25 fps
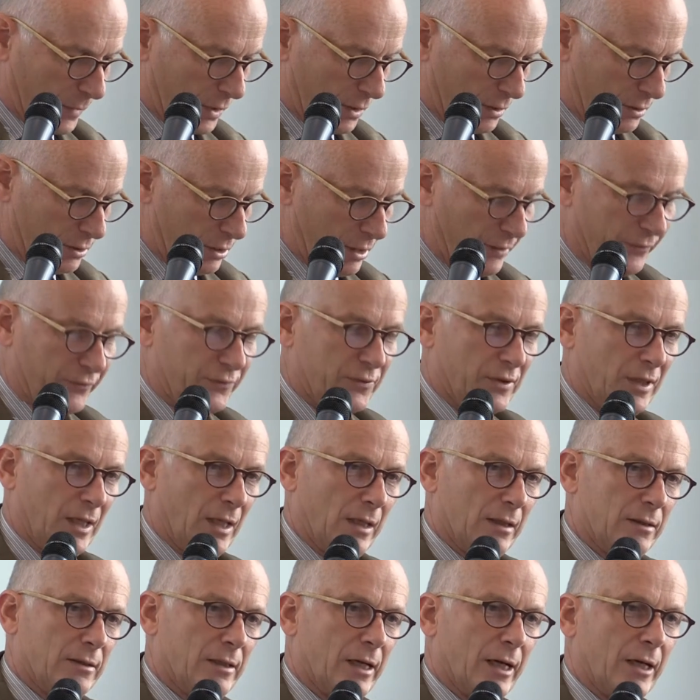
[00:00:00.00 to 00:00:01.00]

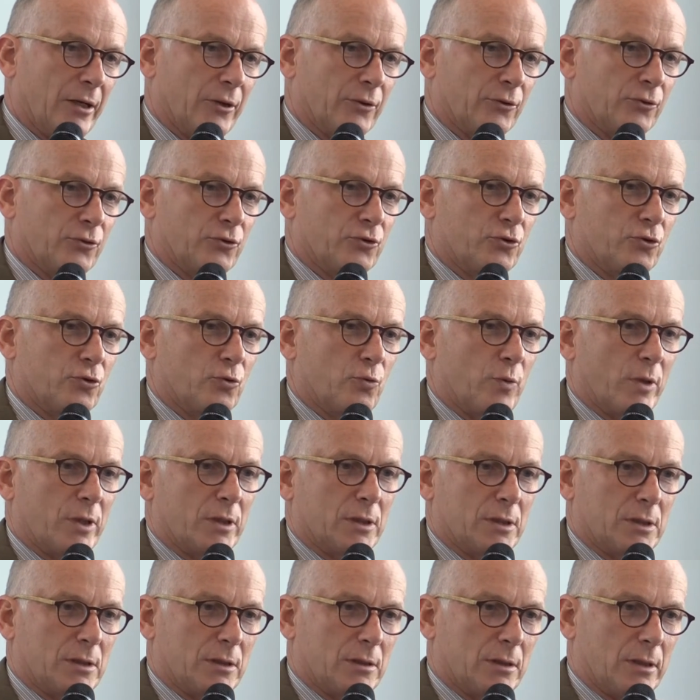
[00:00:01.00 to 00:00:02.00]
dovetailed down to
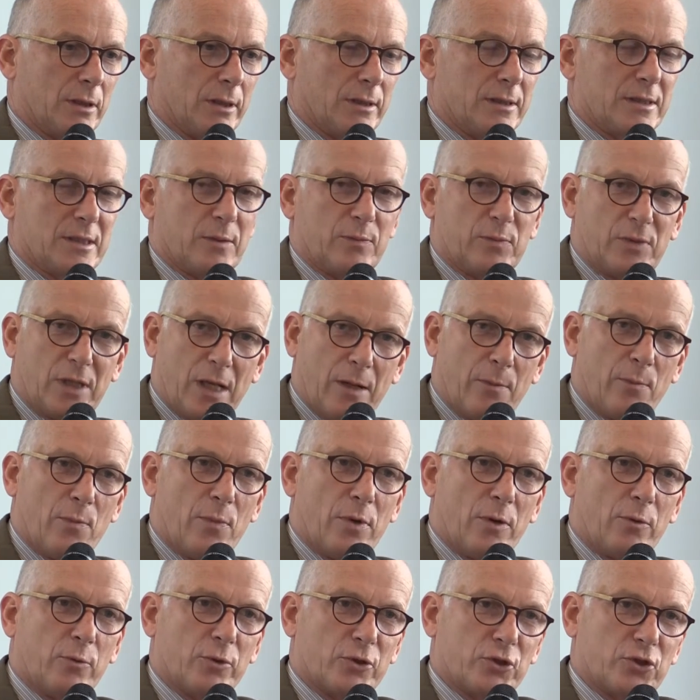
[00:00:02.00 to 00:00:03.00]
what in
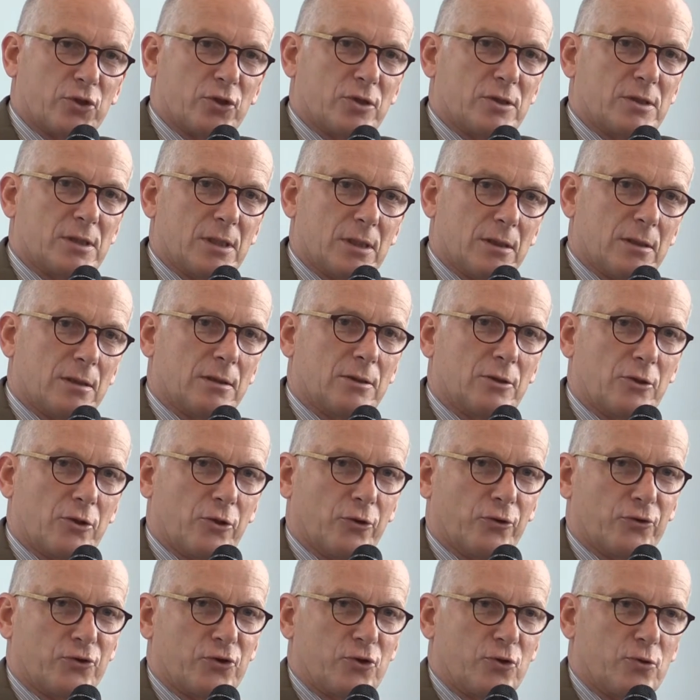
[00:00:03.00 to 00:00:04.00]
September was considered
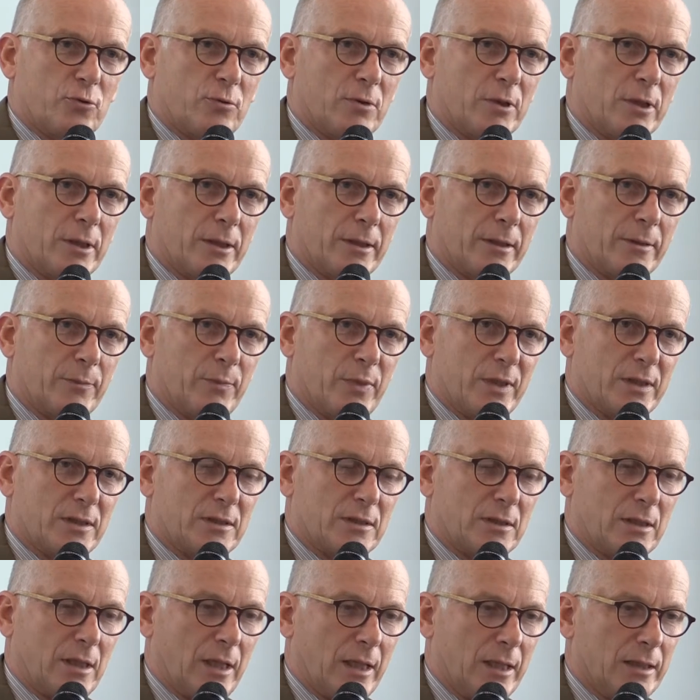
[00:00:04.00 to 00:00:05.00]
close to a
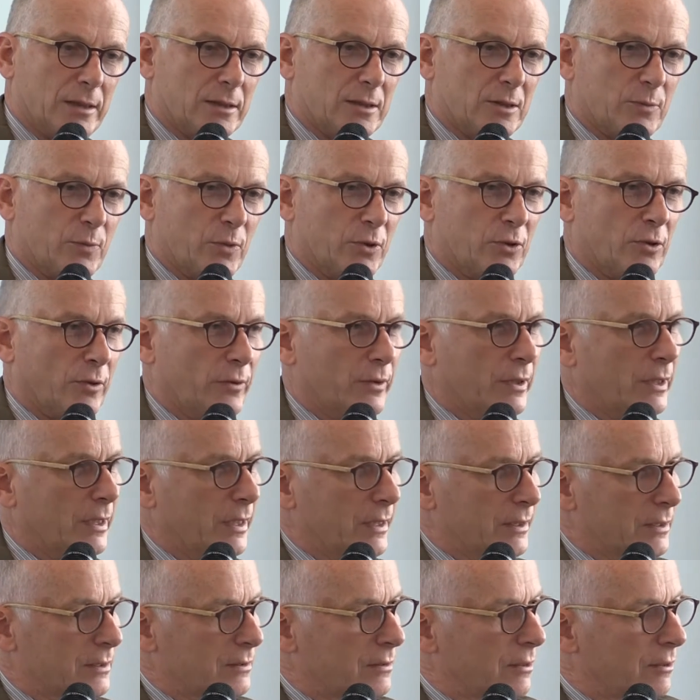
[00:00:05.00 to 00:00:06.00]
best case, but
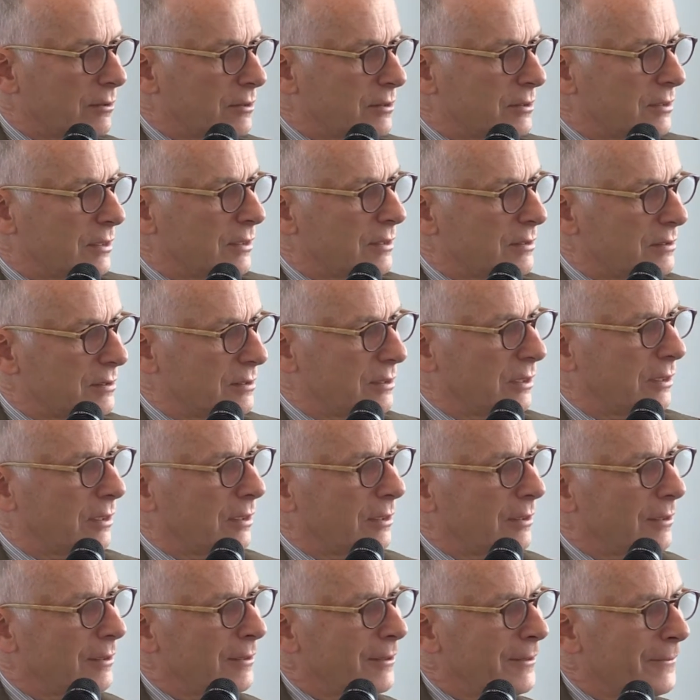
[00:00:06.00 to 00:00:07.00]
nonetheless there's still a
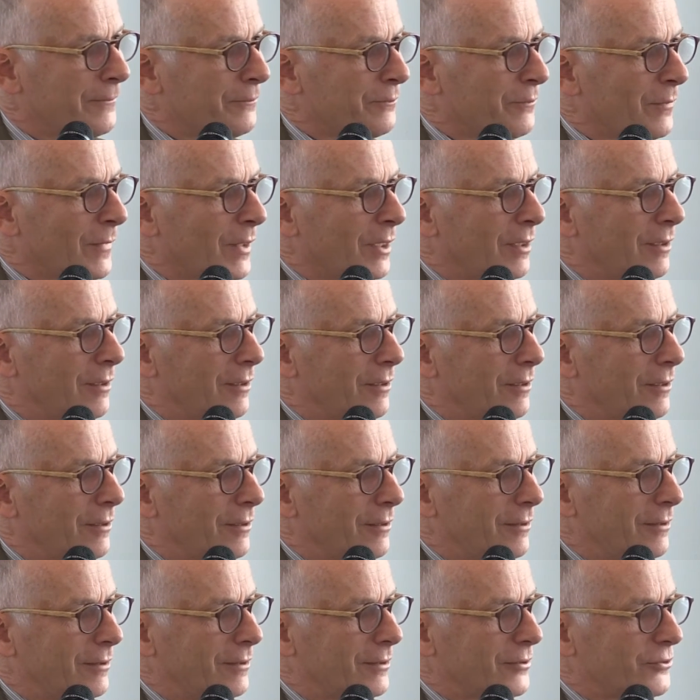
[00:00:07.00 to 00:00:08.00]
sticky
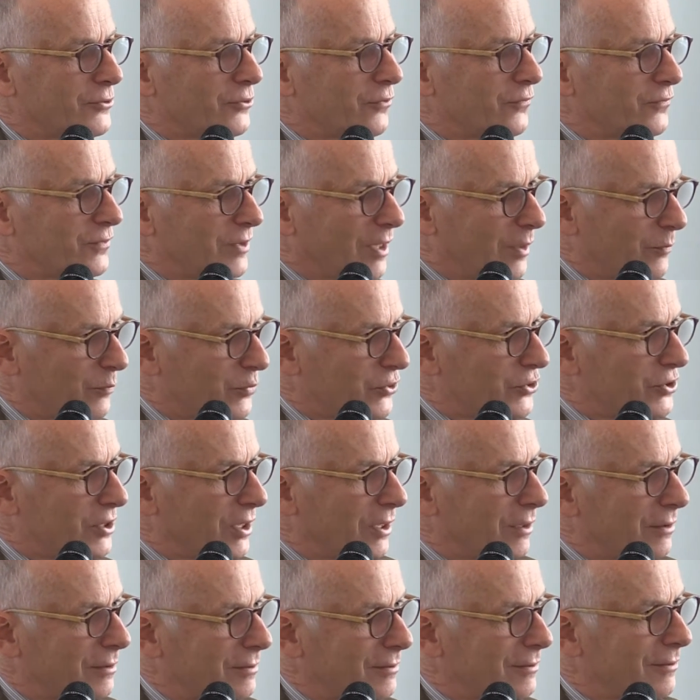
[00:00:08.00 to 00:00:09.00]
sort of
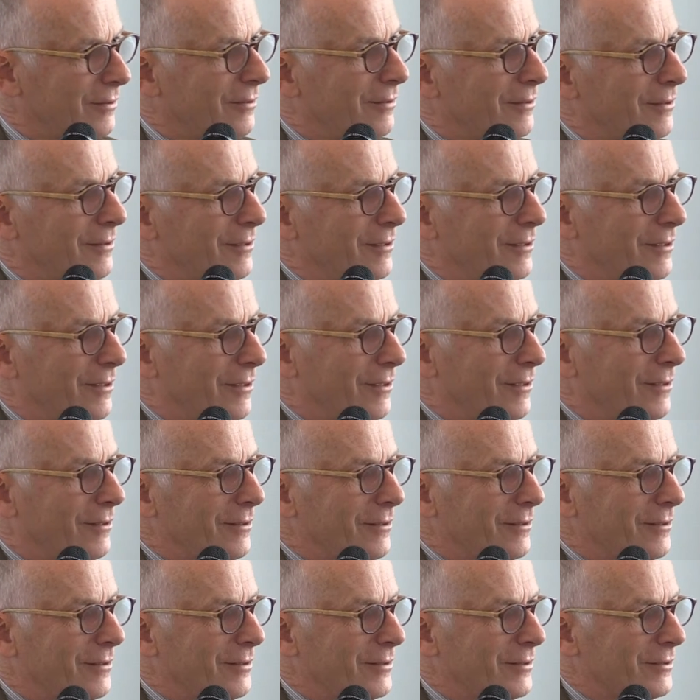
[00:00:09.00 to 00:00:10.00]
10%
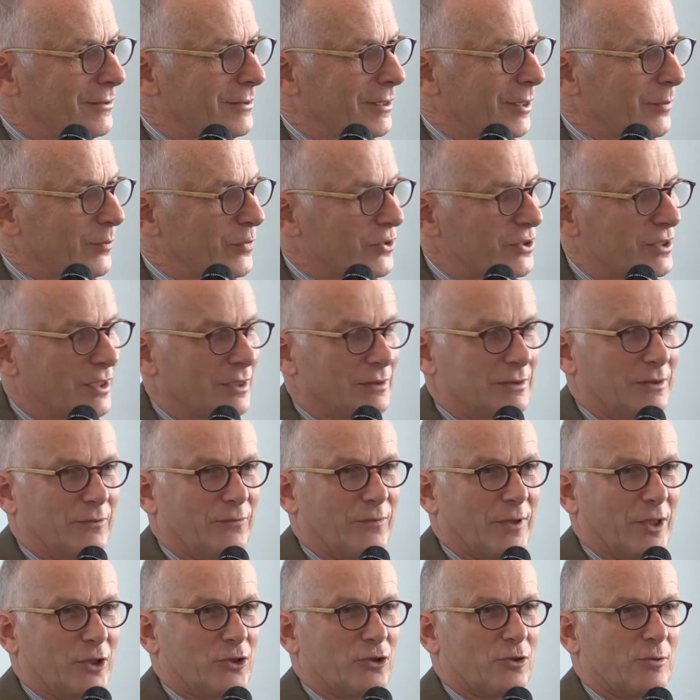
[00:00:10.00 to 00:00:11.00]
10%
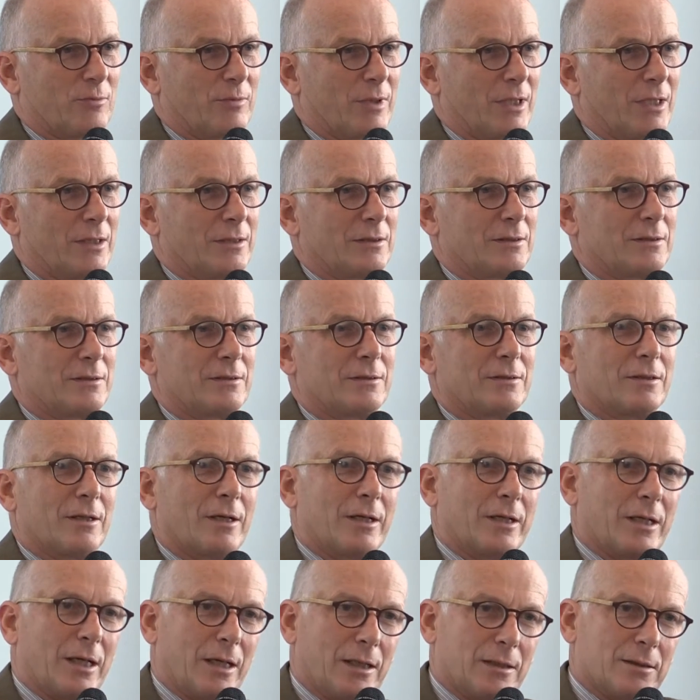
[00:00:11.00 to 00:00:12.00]
infection rate
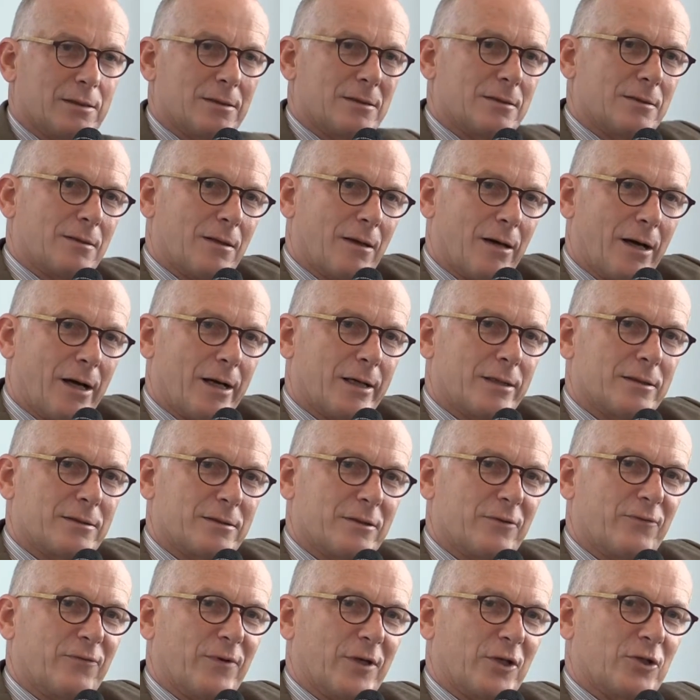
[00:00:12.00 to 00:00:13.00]
against the
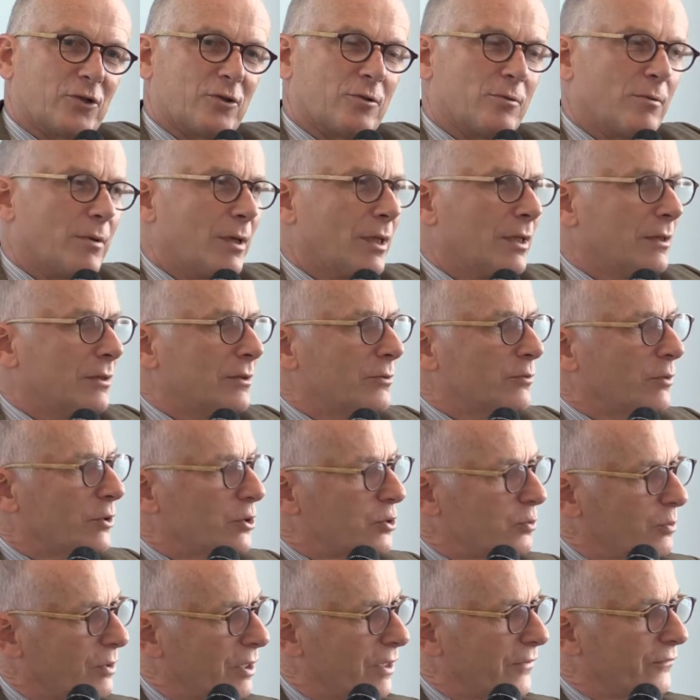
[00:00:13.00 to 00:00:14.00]
highest infection rate,
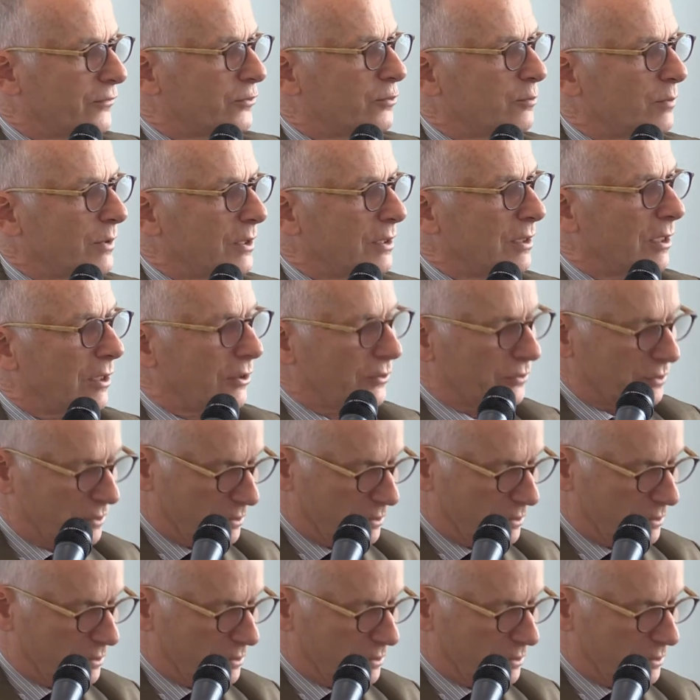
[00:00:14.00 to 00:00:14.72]
which we have to weed out